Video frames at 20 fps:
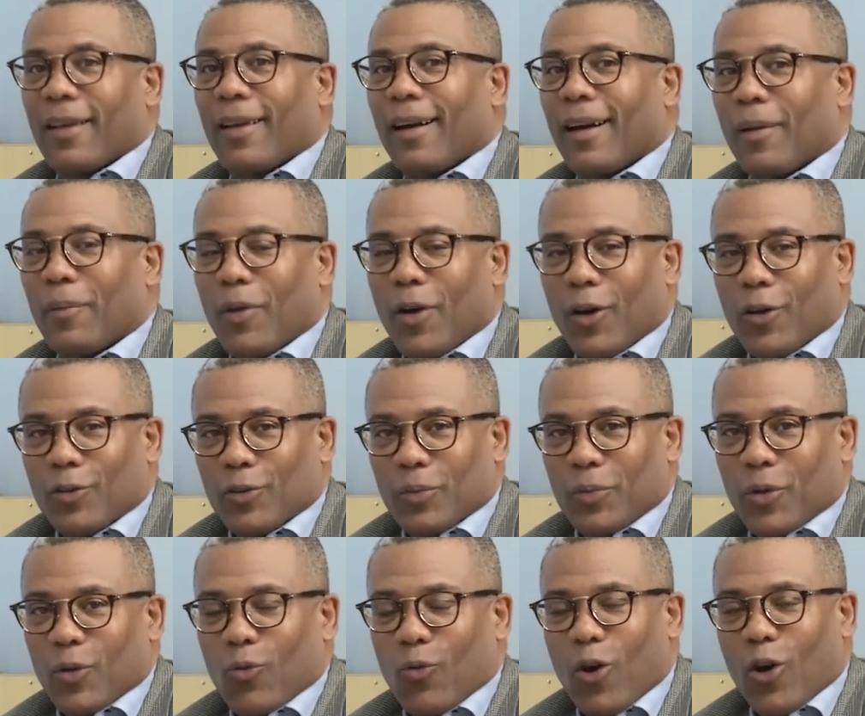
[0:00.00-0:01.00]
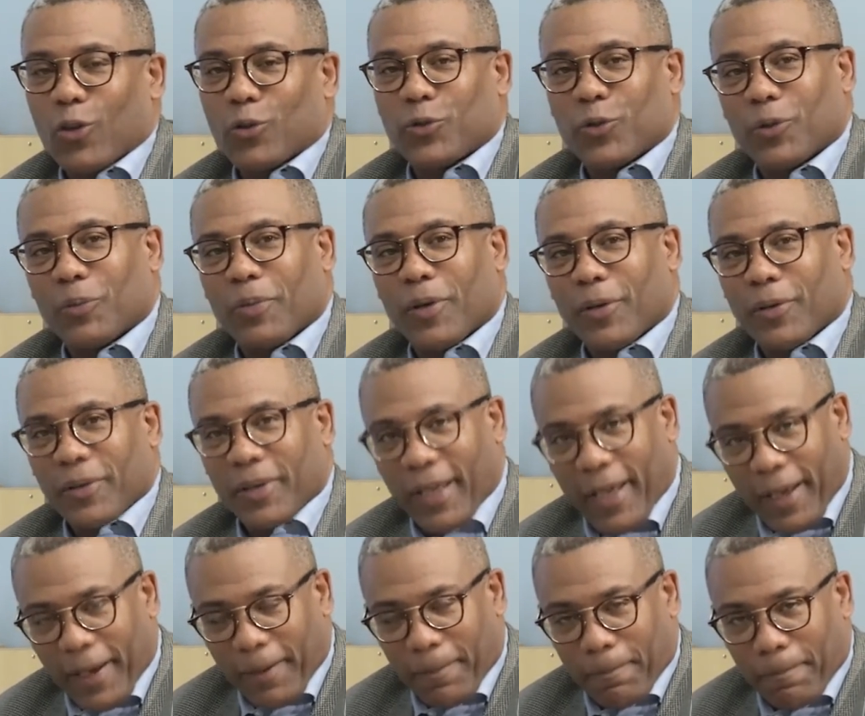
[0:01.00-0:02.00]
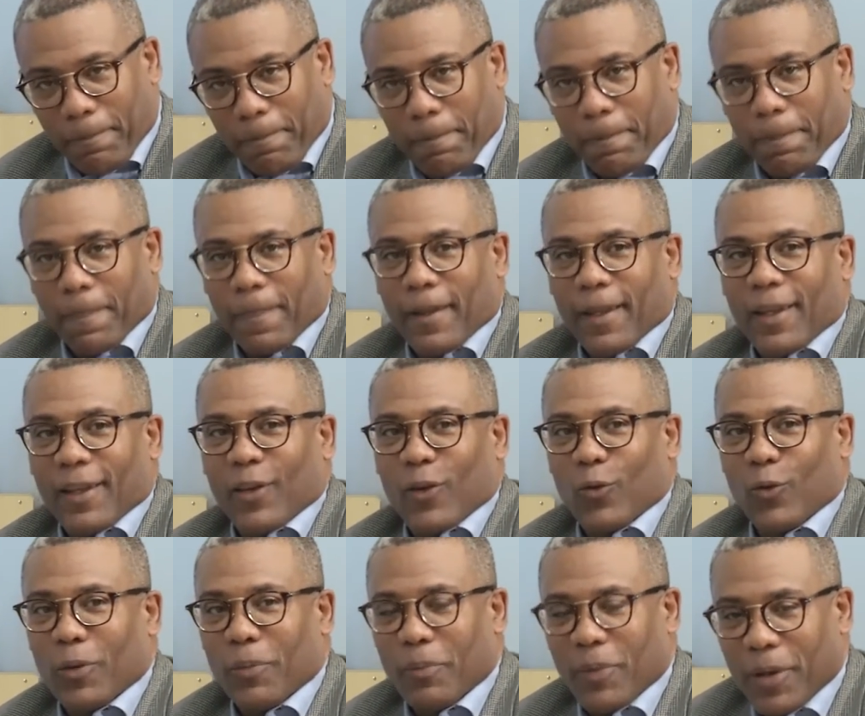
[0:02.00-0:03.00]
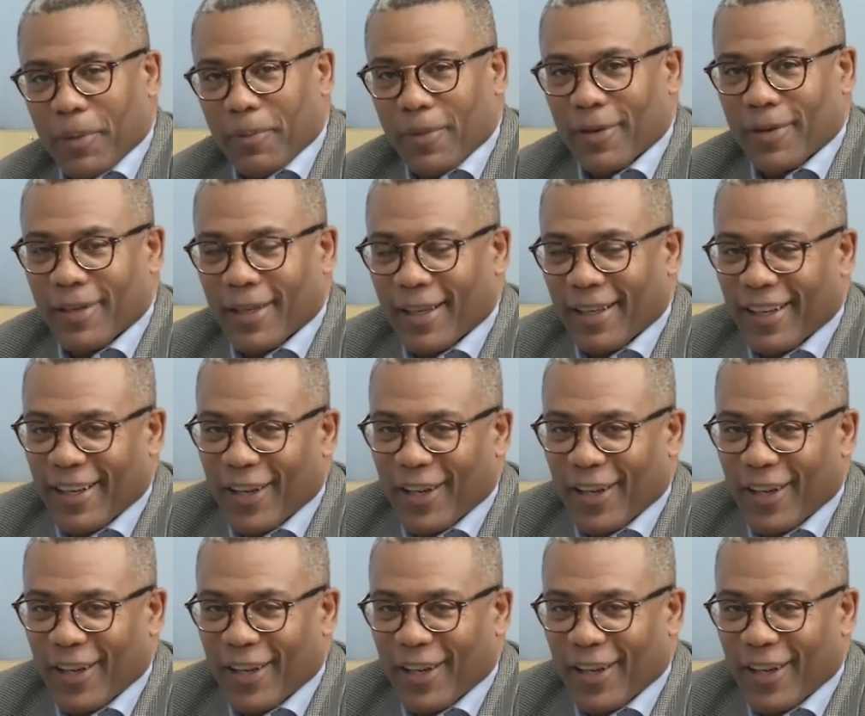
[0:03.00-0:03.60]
I'm Alderman Walter Burnett. Remember that